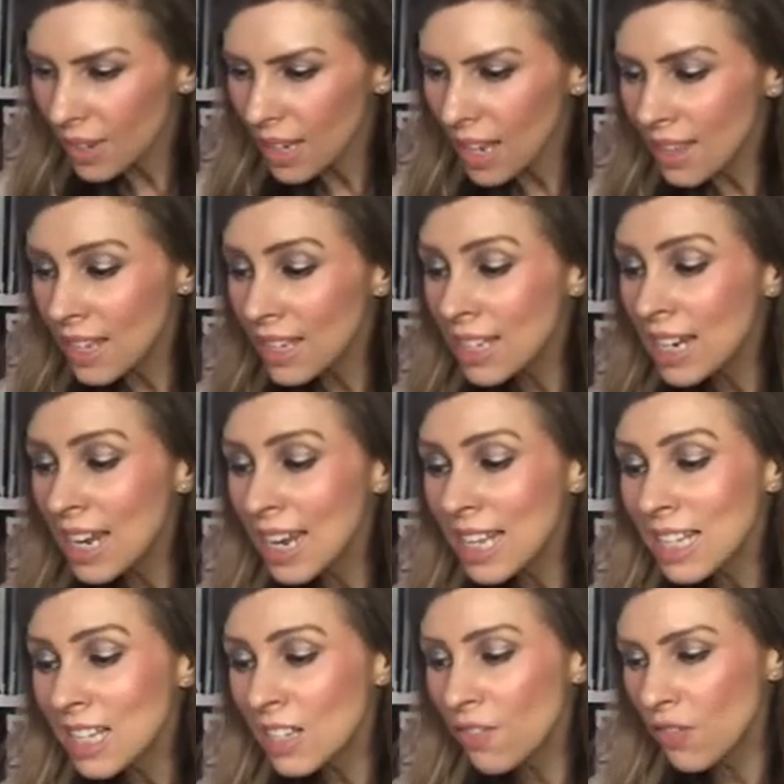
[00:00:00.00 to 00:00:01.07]
There's an
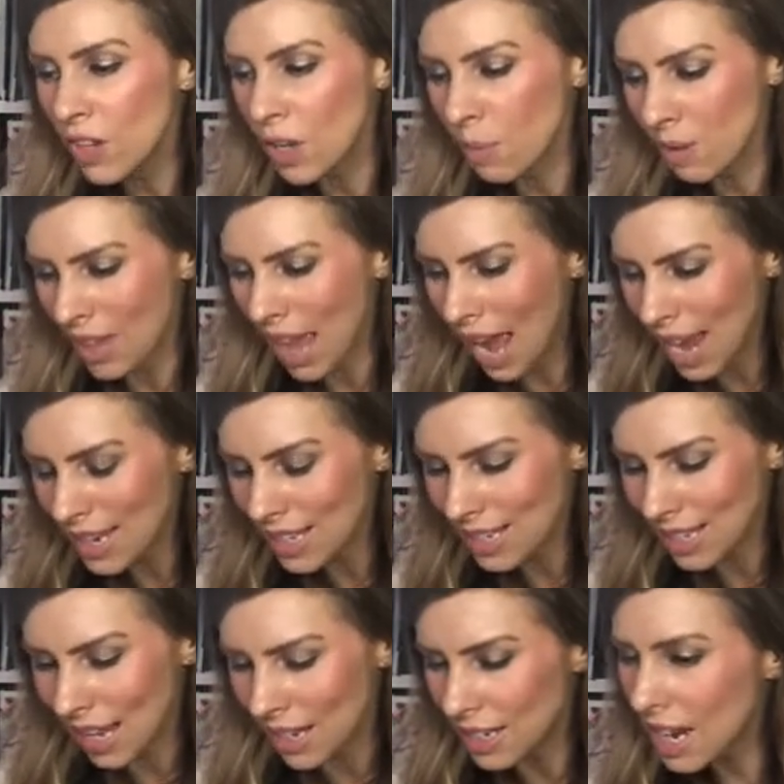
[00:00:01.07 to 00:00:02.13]
interview with
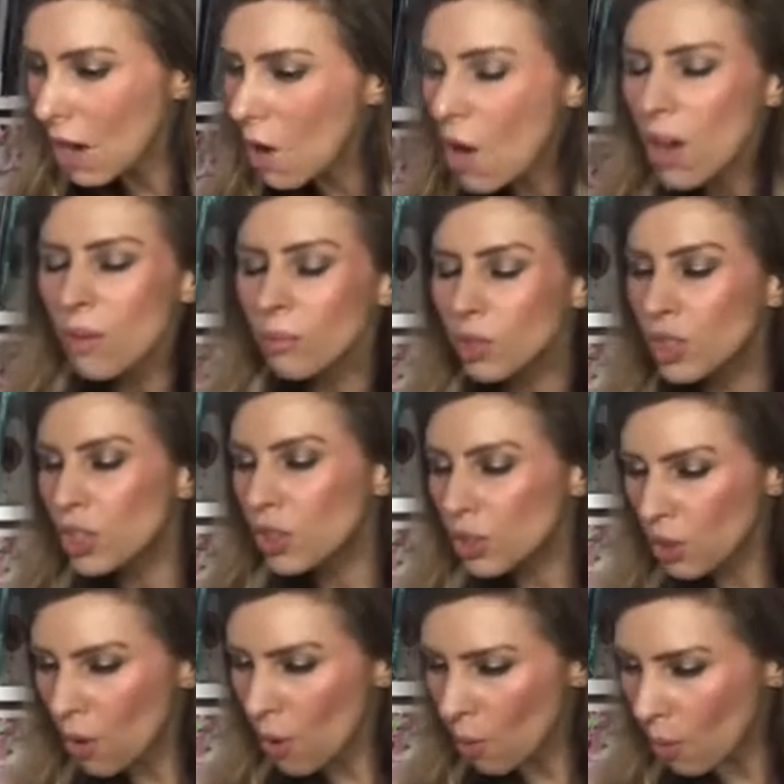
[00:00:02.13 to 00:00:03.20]
Esther. Now, I'm
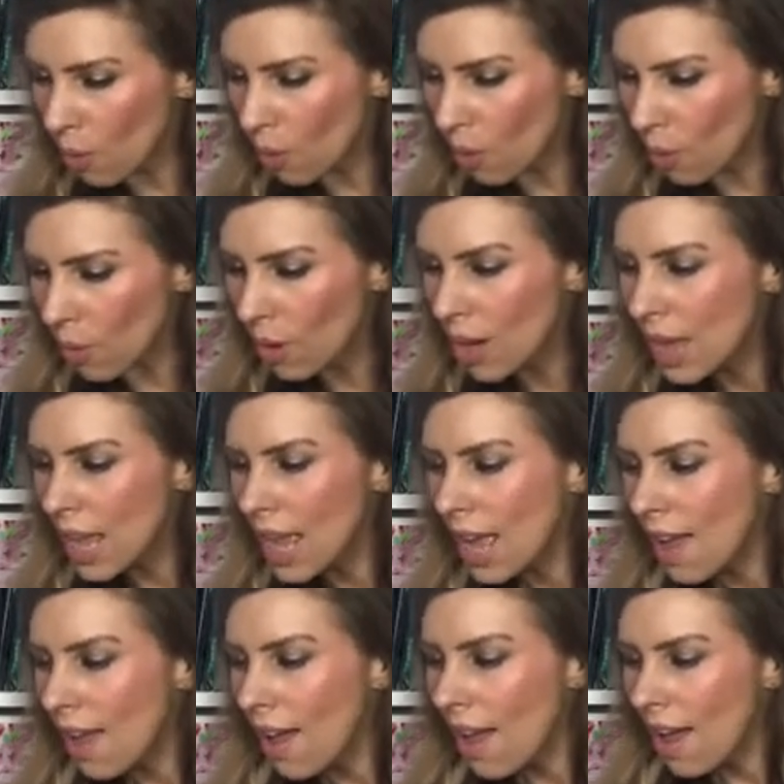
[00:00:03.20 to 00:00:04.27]
sure
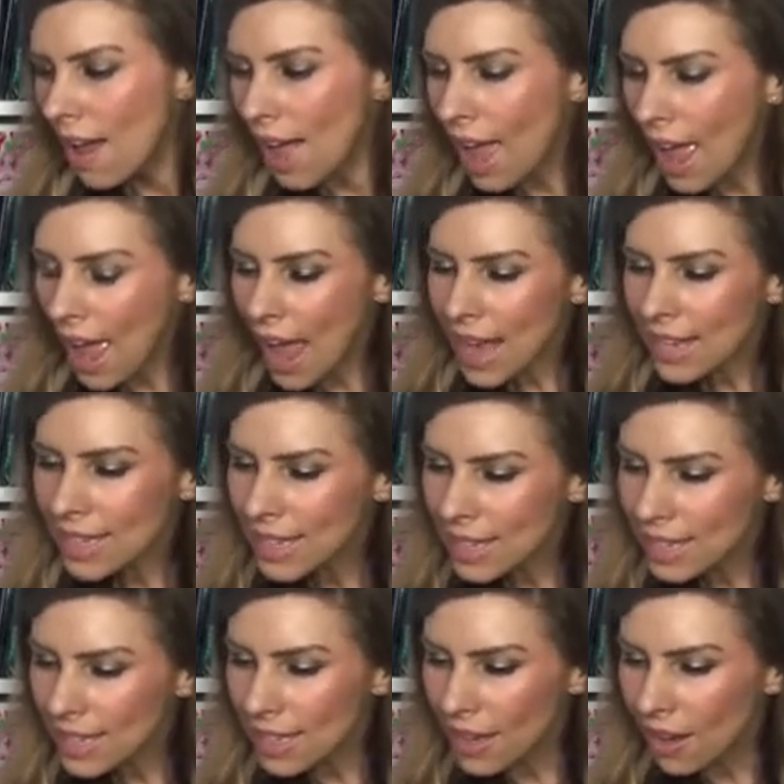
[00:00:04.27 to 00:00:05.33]

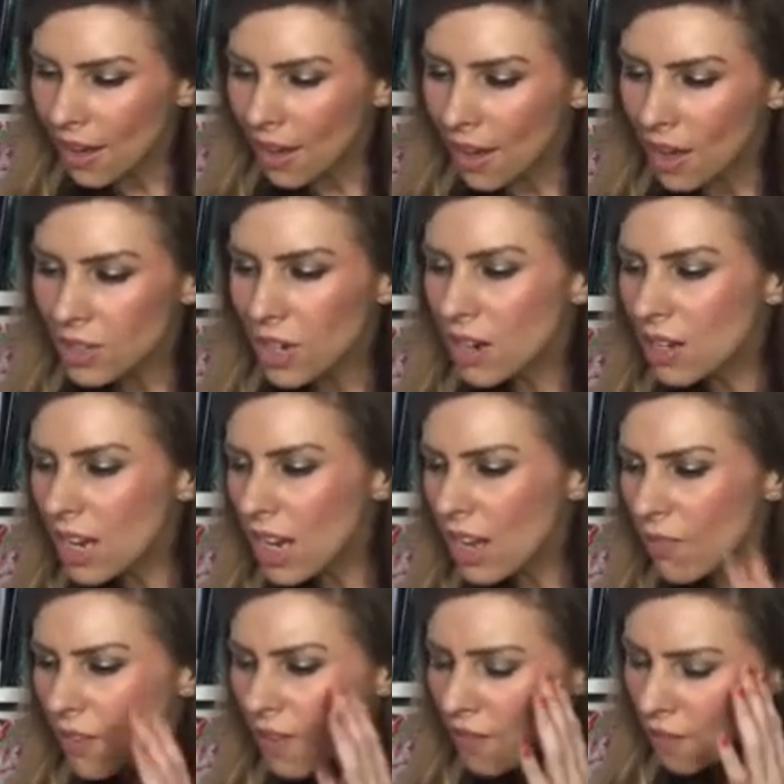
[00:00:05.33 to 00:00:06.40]
Esther, I don't know
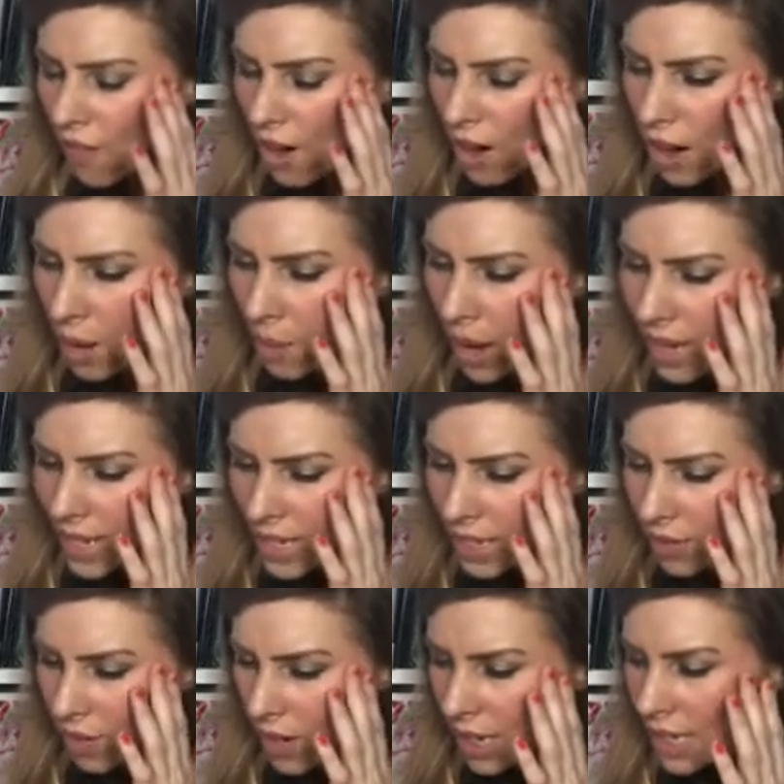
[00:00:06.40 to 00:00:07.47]
if I follow
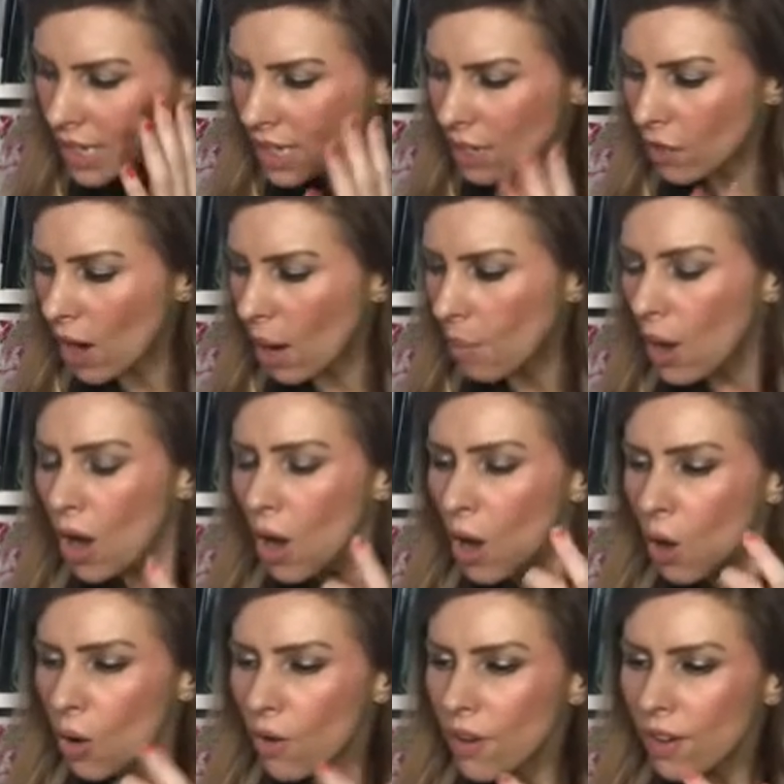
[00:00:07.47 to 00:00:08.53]
Esther on Instagram
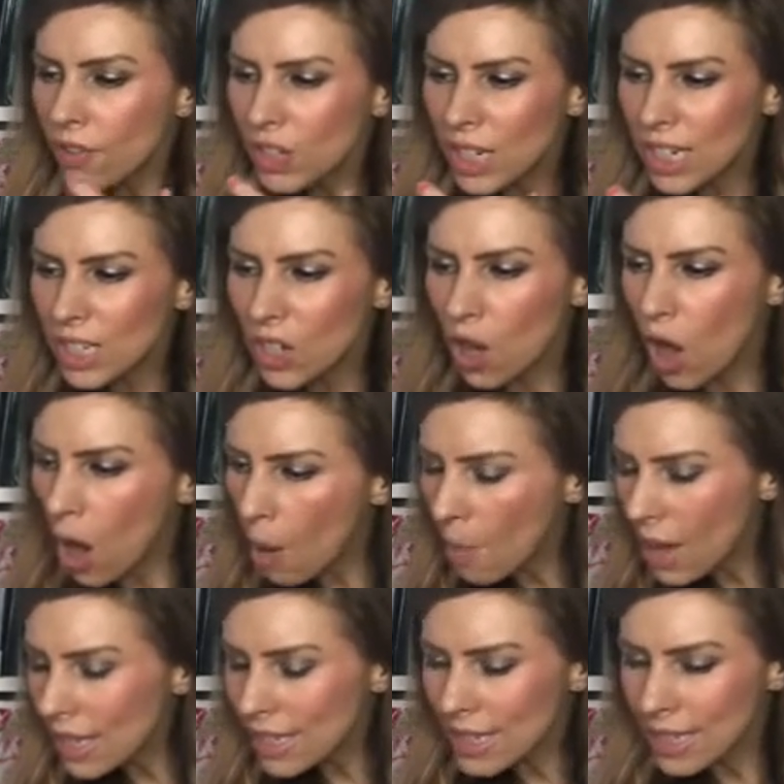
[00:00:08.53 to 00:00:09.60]
or if she's
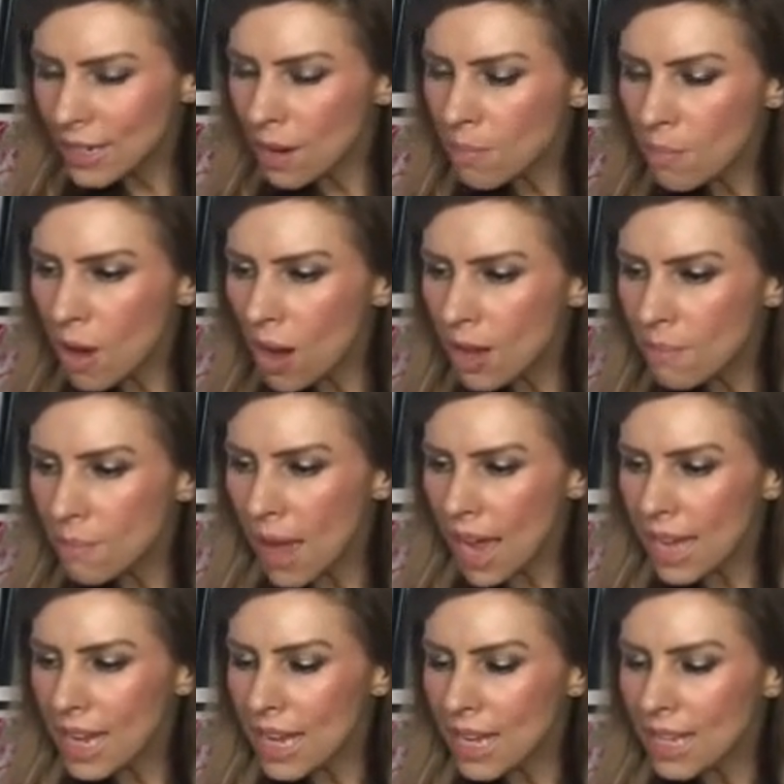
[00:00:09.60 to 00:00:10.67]
commented on my
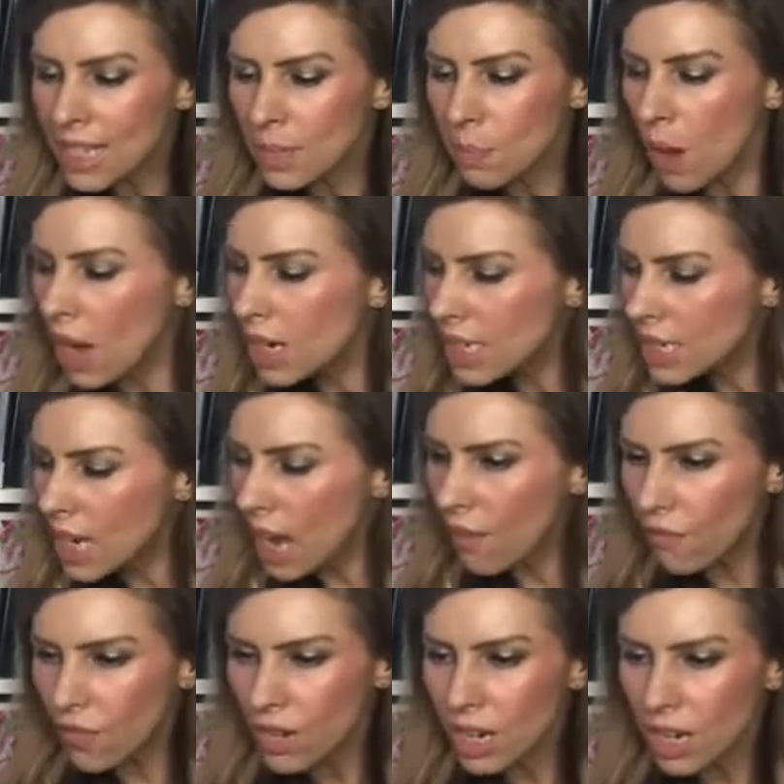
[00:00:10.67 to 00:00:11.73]
makes, but I
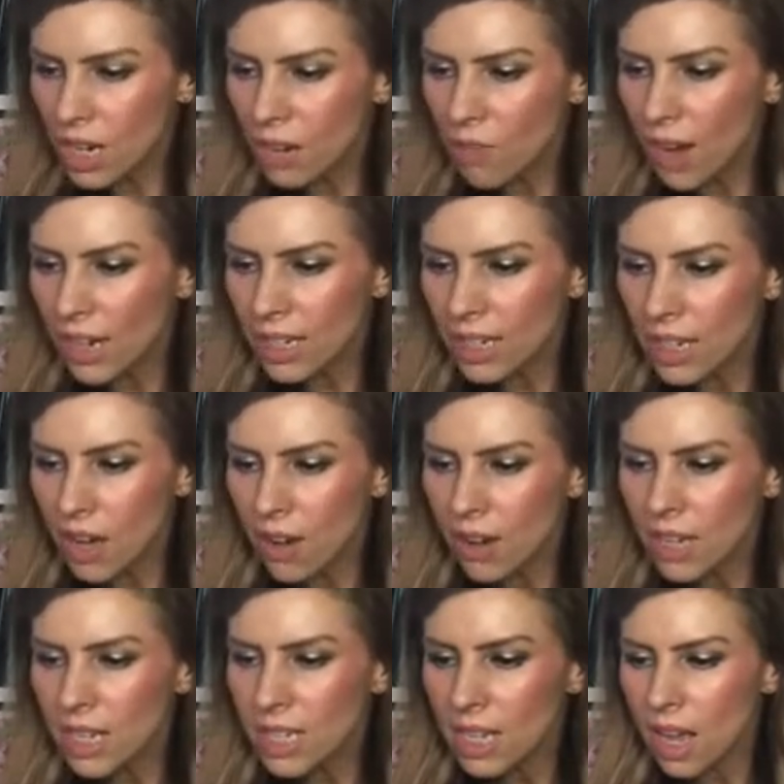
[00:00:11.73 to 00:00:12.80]
definitely
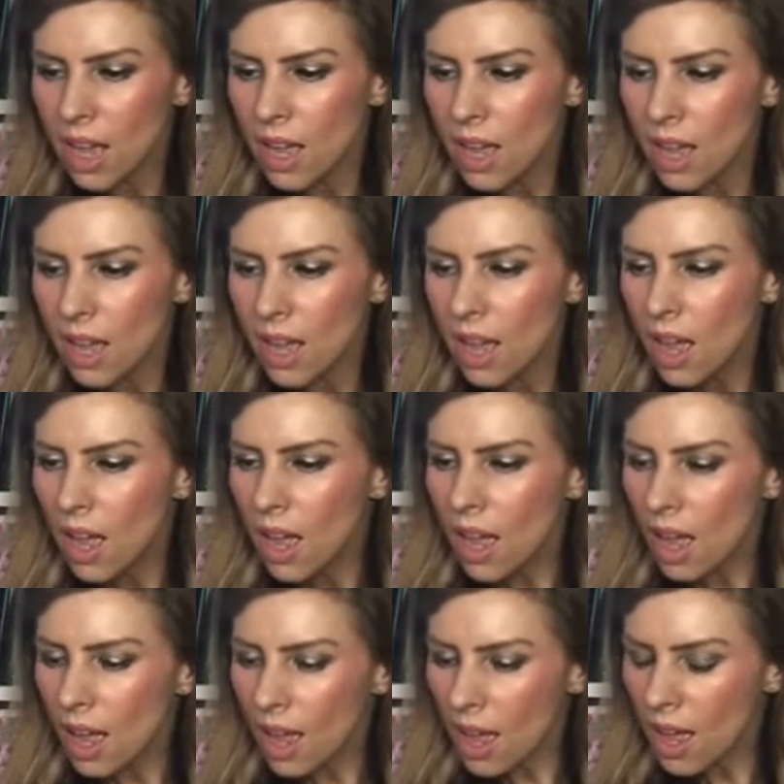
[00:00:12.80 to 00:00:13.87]
recognise
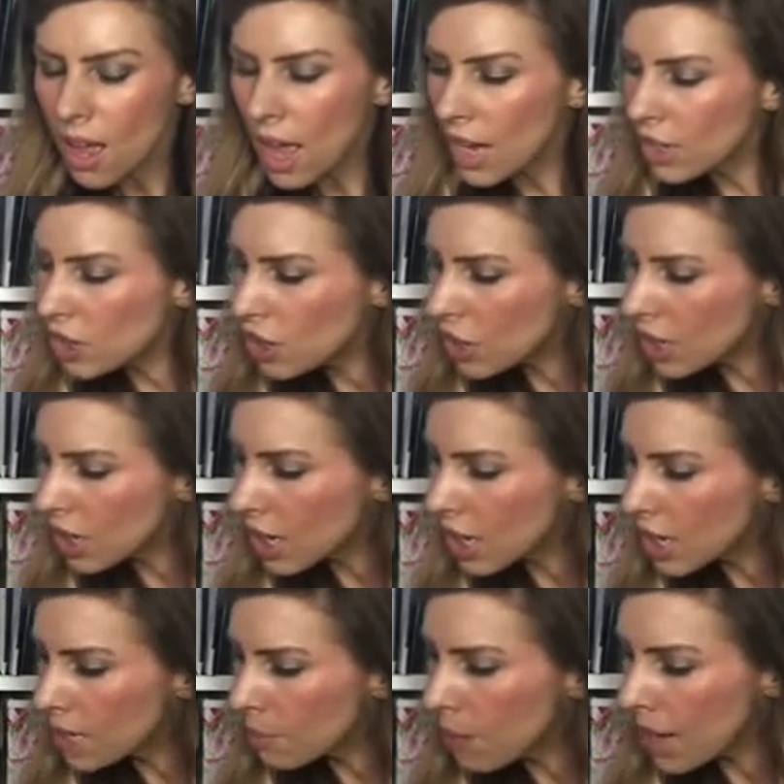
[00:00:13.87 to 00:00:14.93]
her. And
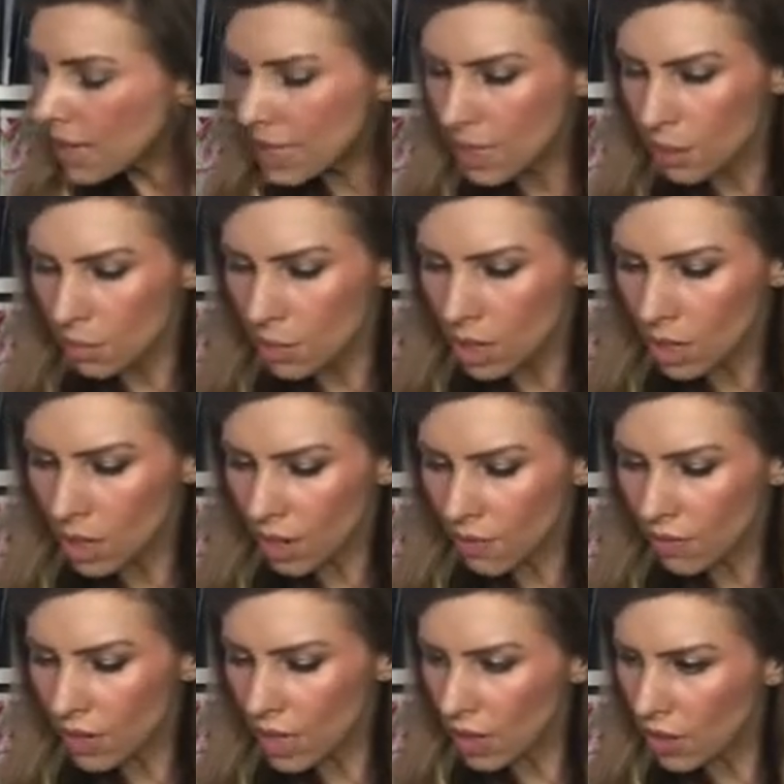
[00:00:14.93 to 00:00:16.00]
she's made some
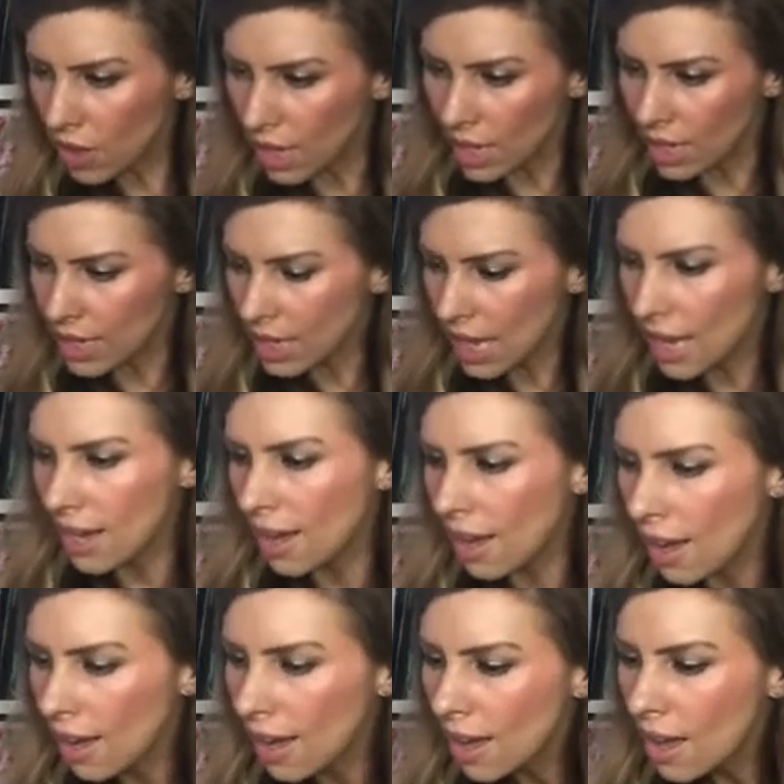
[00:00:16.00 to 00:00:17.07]
lovely things here.